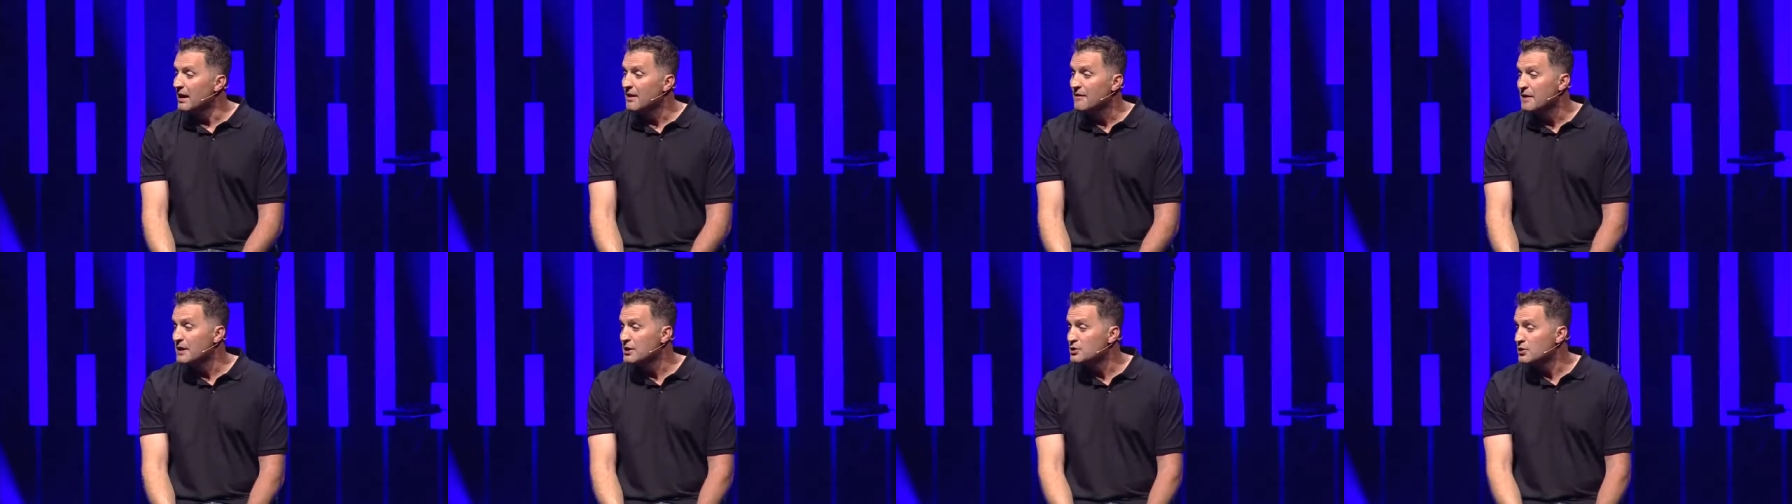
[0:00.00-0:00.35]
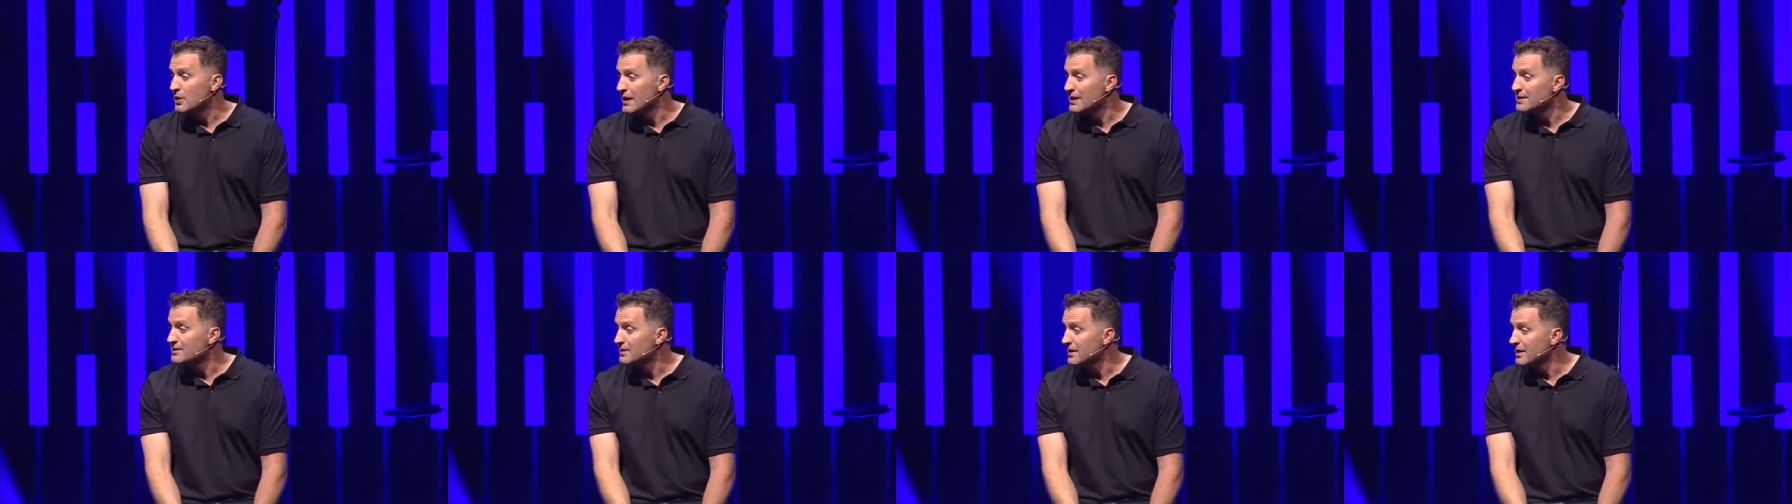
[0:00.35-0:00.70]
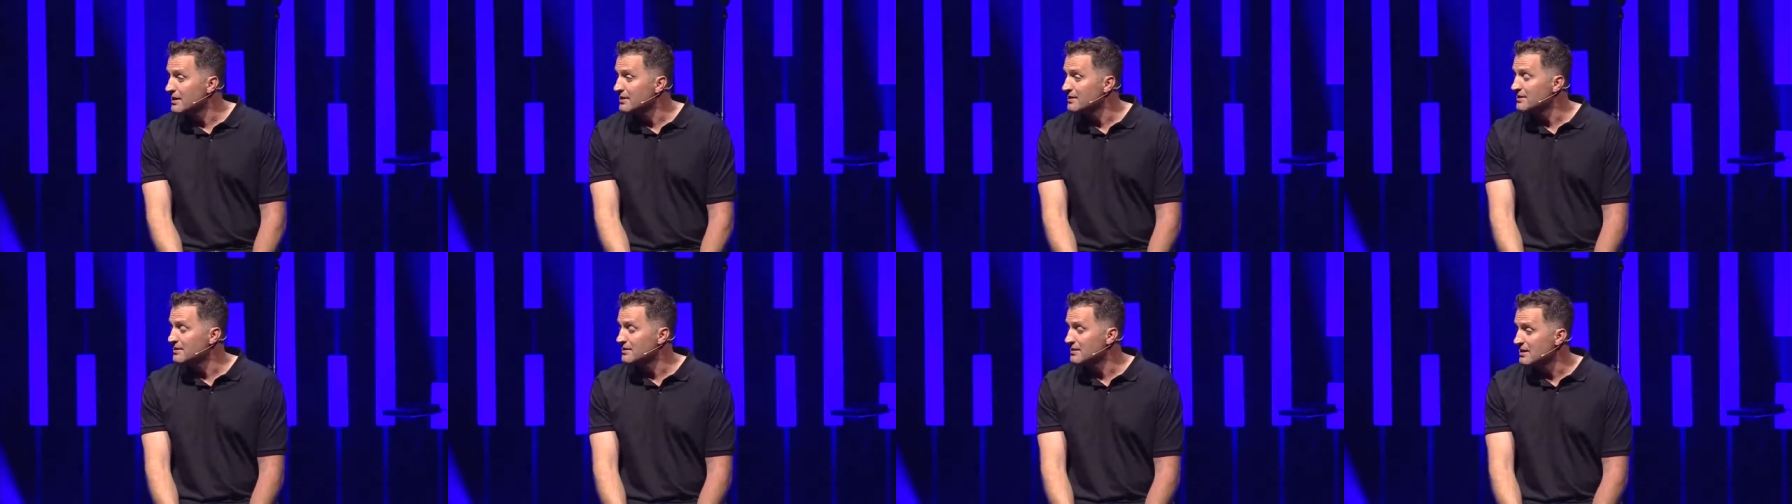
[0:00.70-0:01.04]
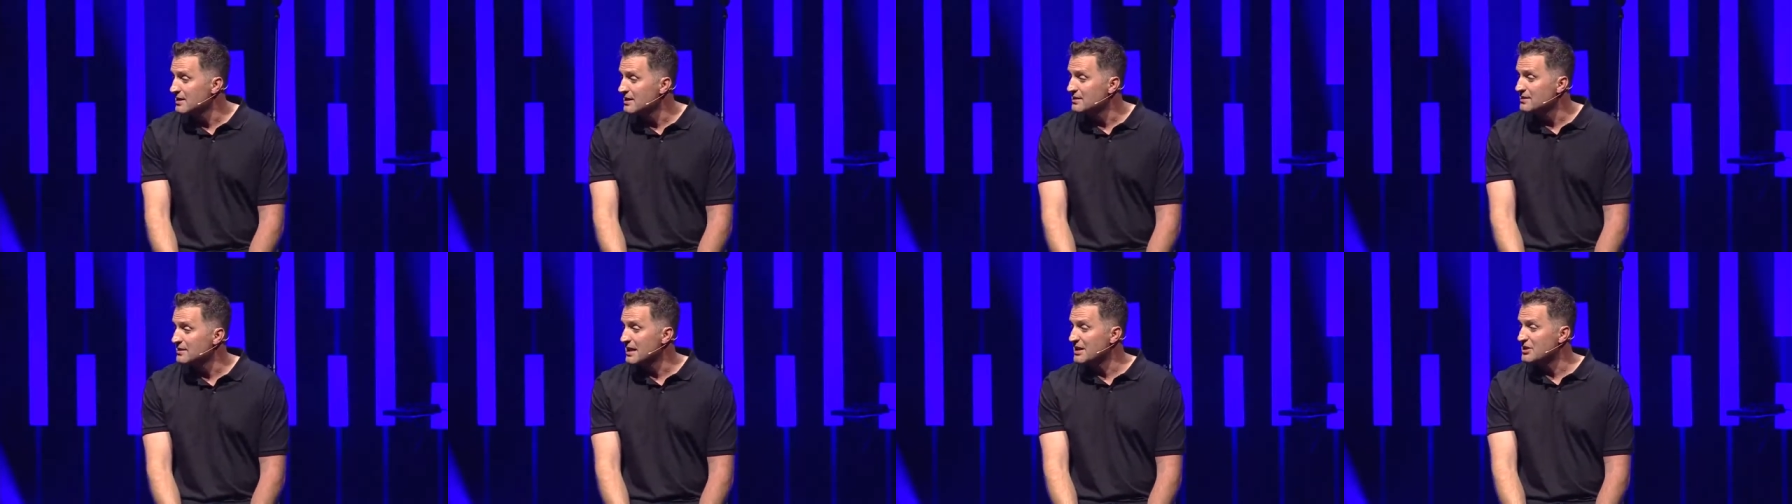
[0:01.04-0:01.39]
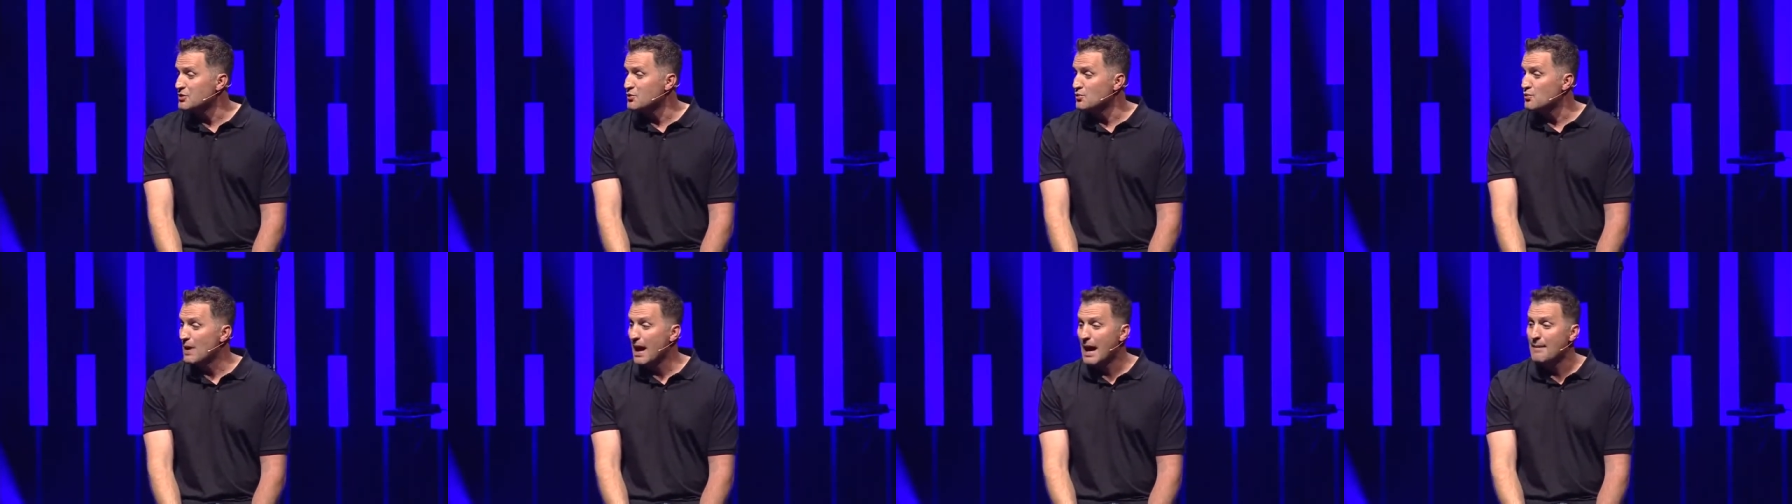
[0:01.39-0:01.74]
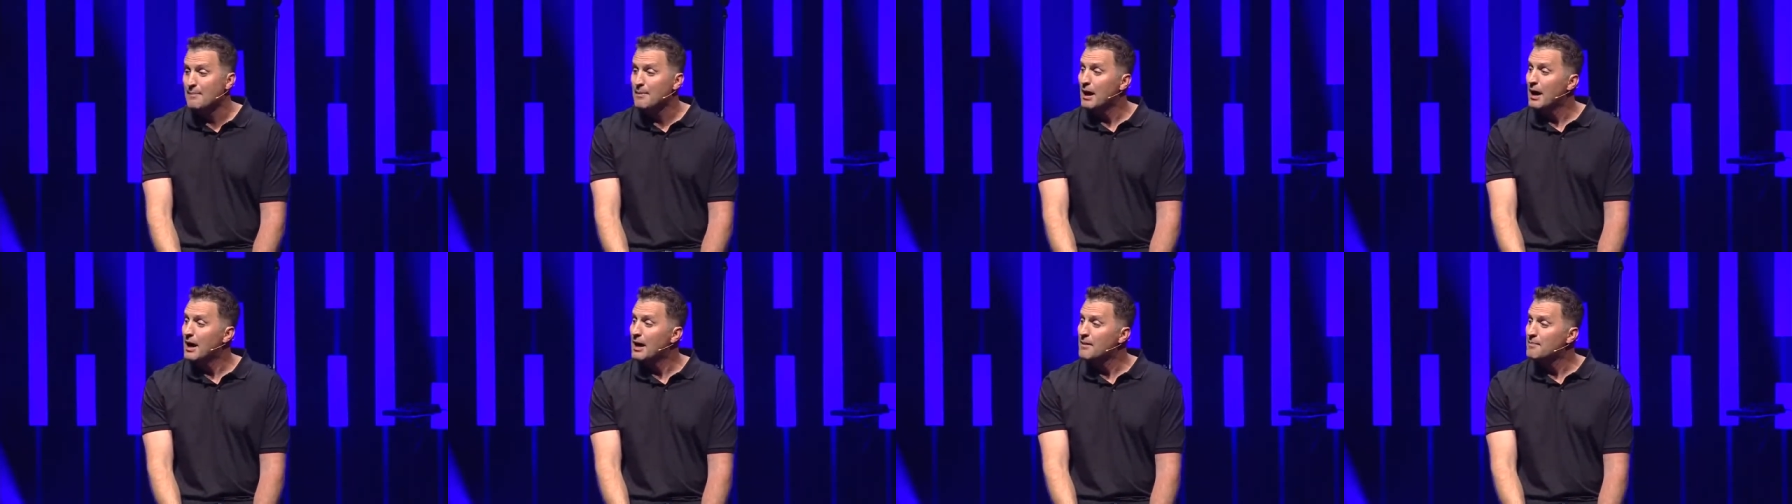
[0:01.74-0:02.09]
NIV translates this as
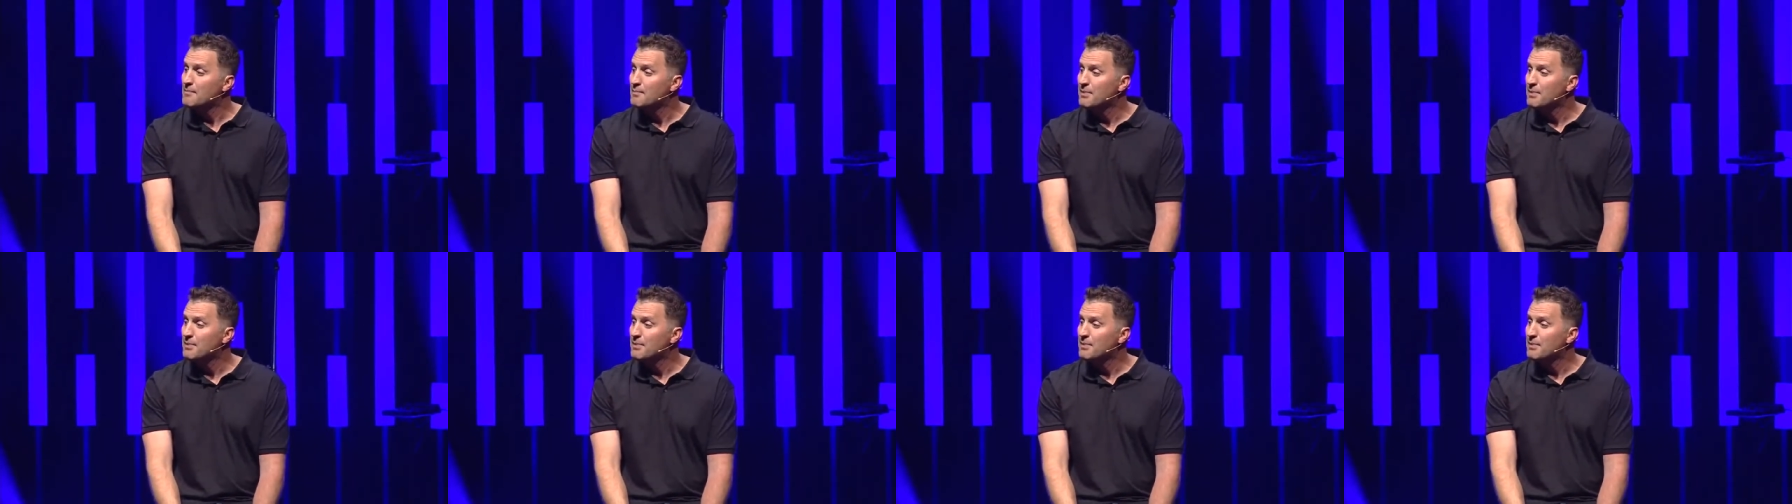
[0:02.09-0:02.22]
rabbi,